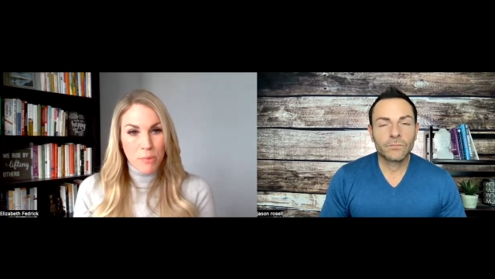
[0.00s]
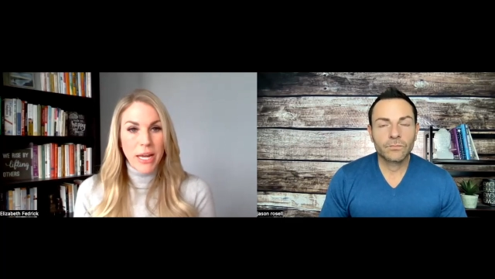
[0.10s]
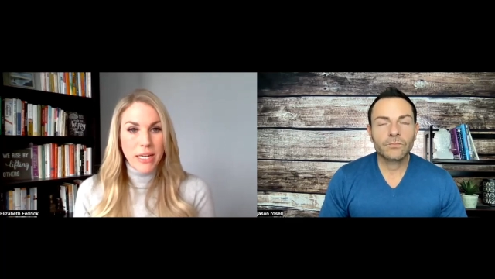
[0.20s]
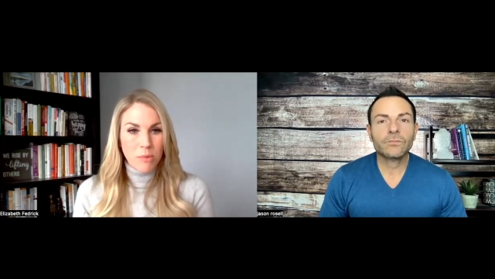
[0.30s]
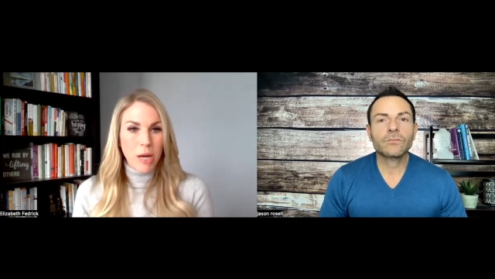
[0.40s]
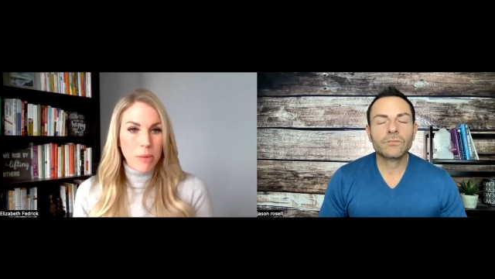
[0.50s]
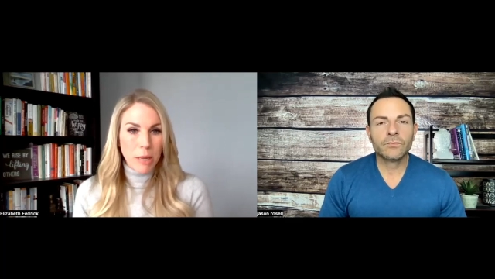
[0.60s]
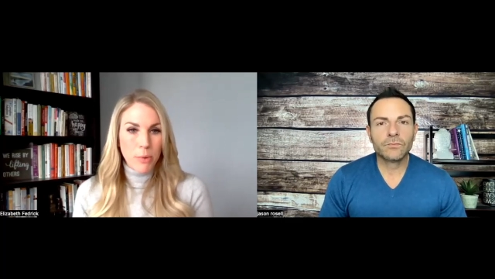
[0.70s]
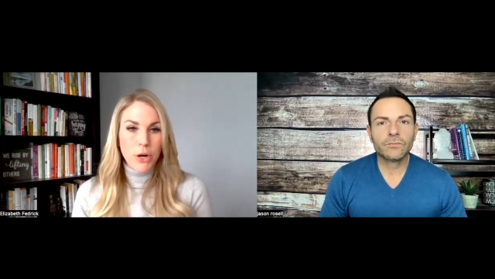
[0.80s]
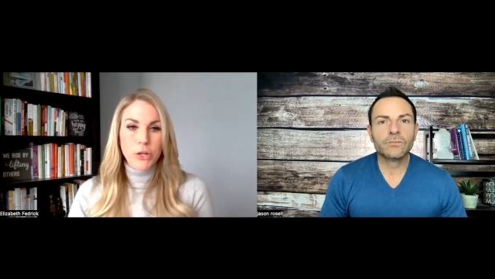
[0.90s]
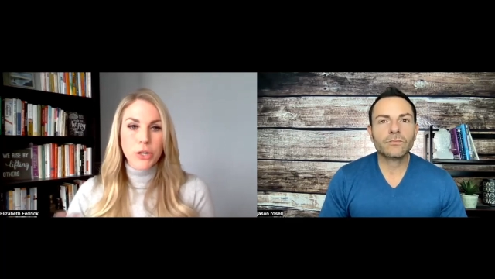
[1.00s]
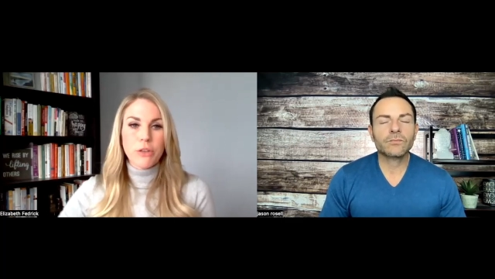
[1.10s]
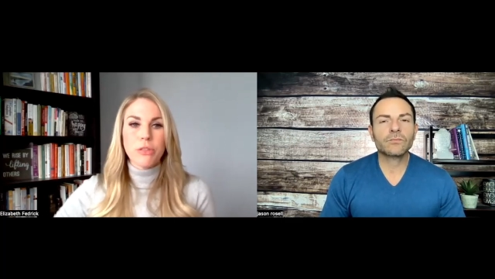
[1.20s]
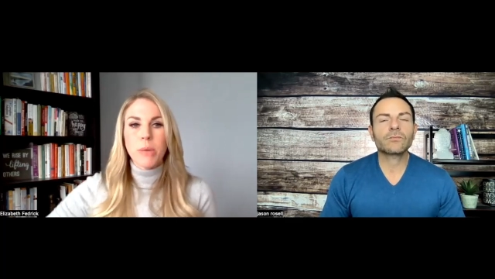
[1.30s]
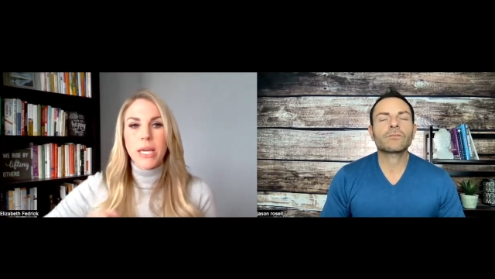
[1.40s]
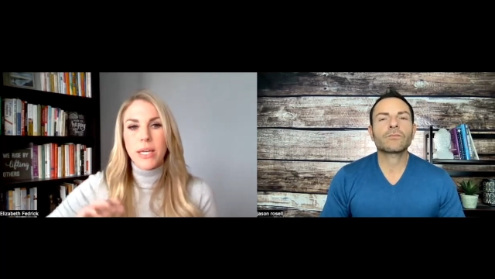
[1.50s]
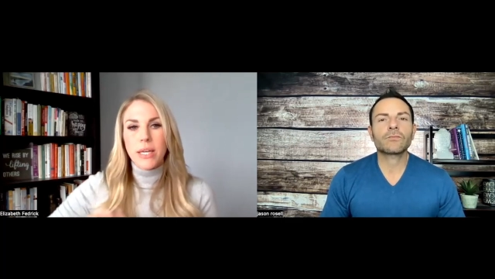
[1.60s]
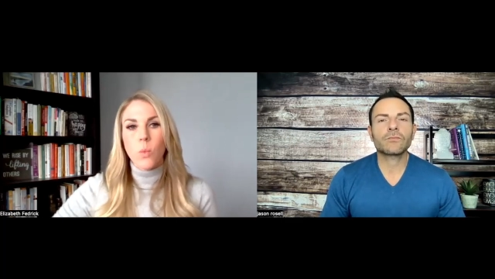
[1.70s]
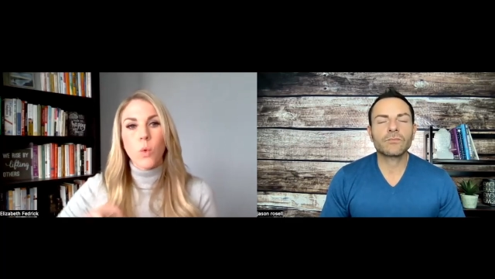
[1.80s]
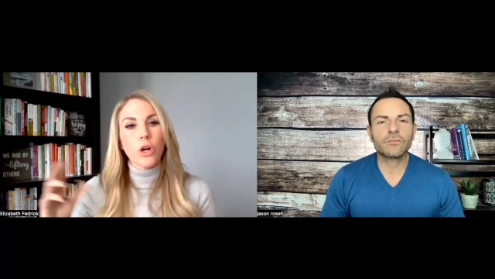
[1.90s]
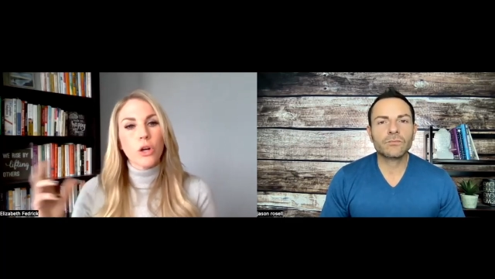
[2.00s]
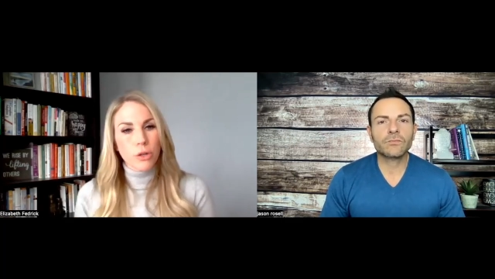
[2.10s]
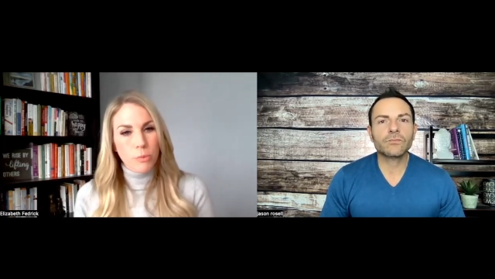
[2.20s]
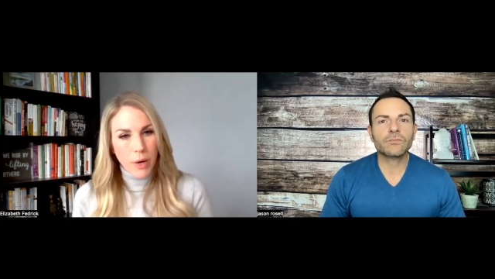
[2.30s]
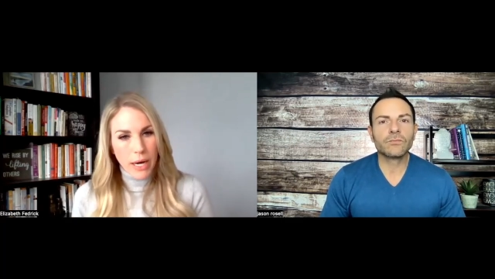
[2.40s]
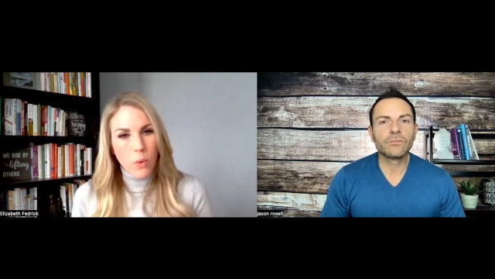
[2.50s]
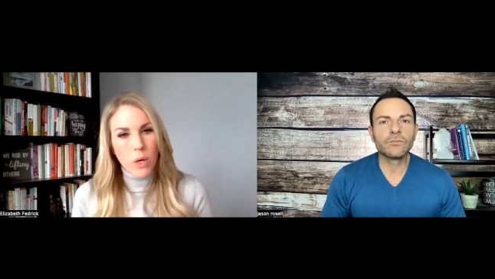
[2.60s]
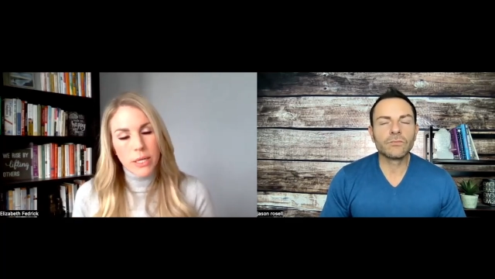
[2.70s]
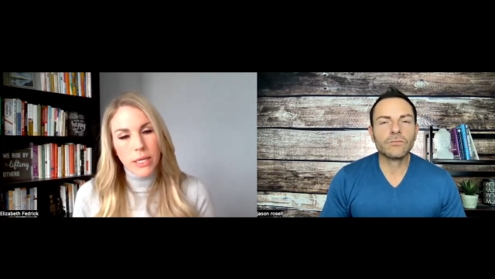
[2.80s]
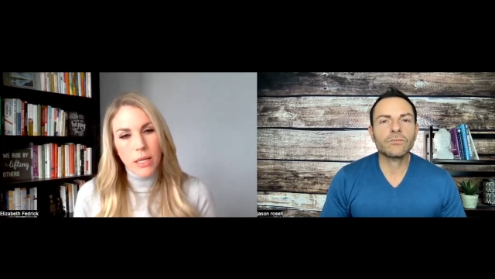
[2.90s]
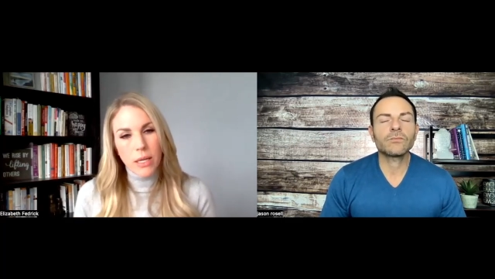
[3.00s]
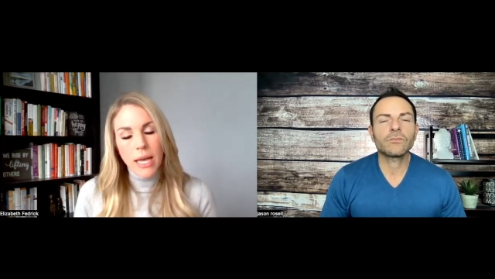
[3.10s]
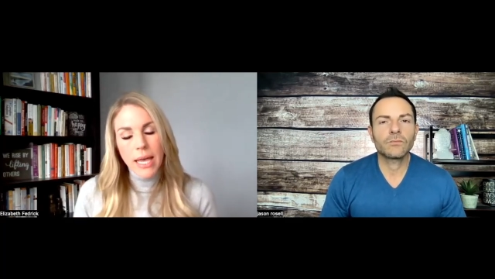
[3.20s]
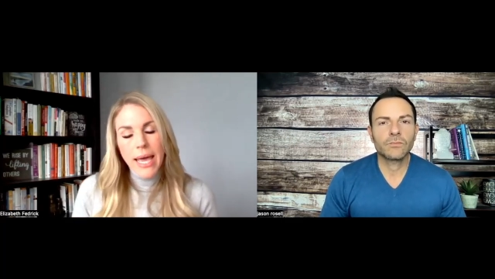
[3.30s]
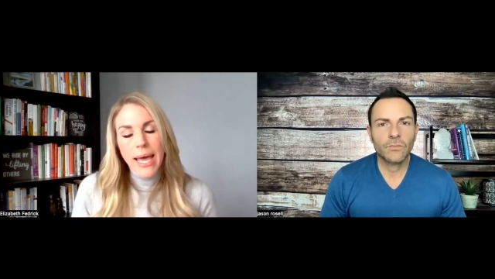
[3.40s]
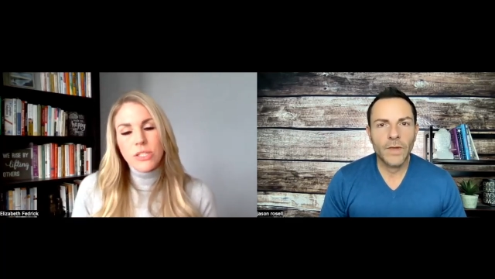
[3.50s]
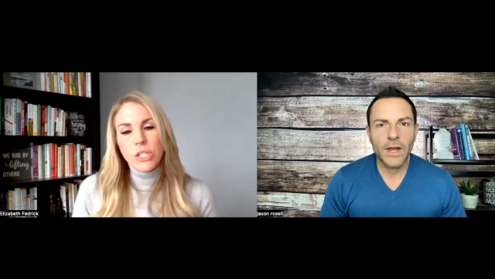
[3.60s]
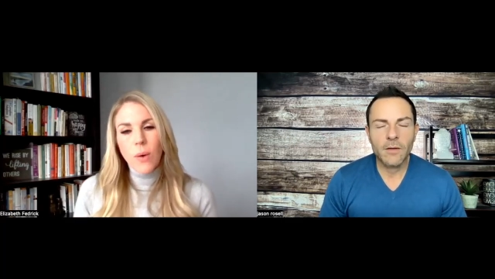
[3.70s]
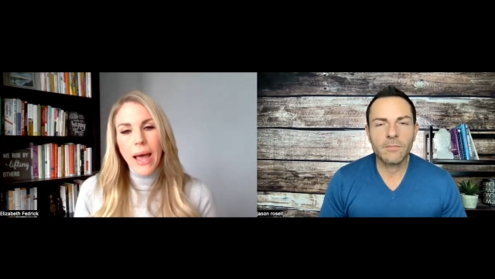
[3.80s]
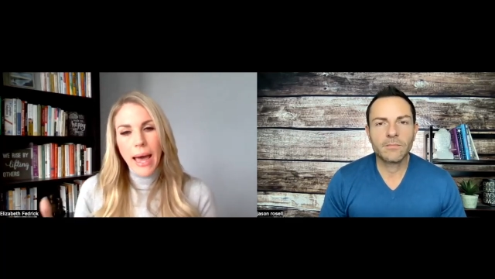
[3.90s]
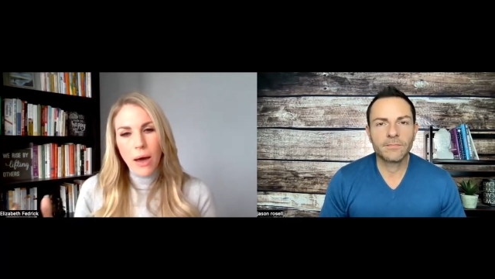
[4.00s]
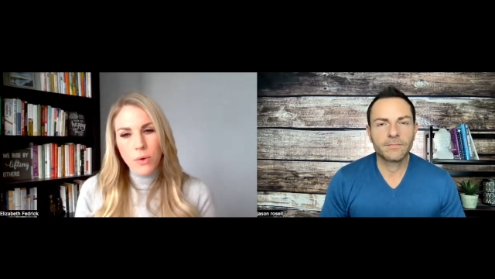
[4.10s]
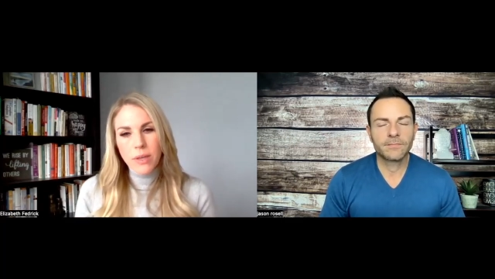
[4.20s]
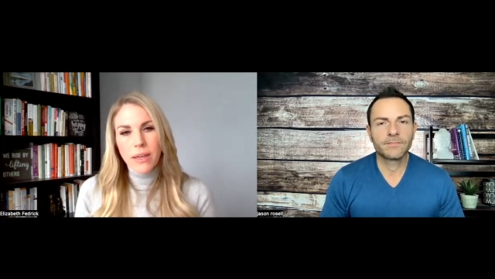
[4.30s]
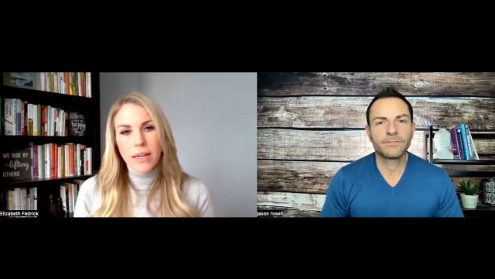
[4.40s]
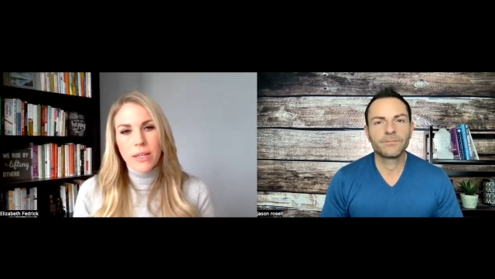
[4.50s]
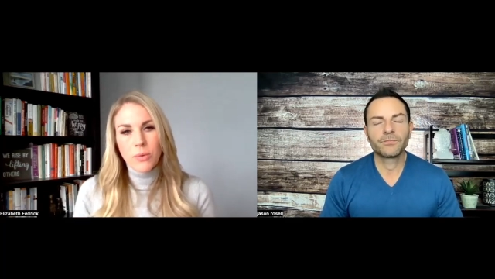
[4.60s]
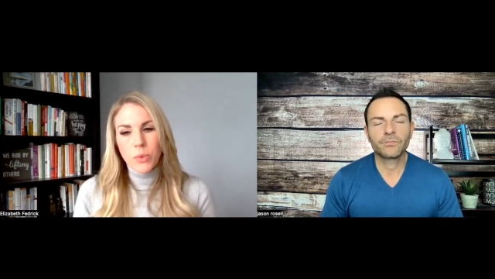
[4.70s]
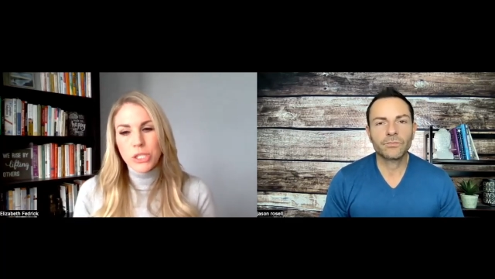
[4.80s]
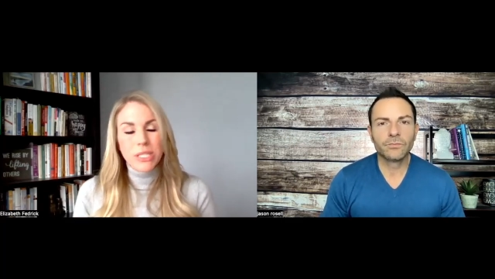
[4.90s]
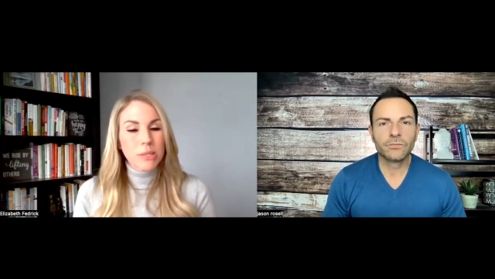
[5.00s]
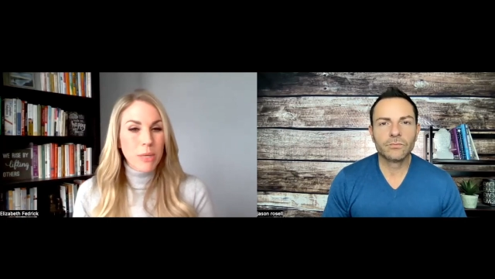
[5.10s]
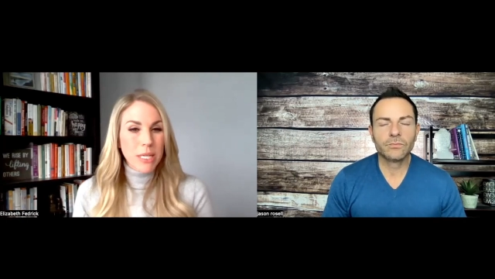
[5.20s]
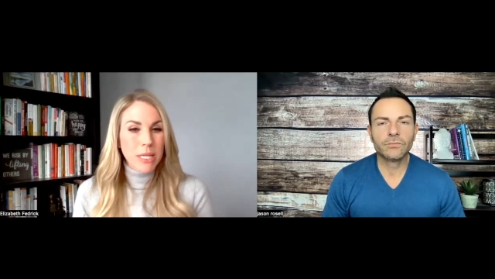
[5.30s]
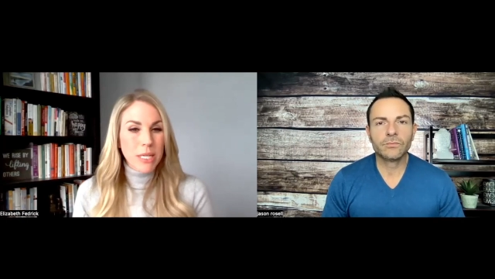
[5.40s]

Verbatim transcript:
Speaker 1: abandoned by my partner, and they're making work their priority. And so, how can we just make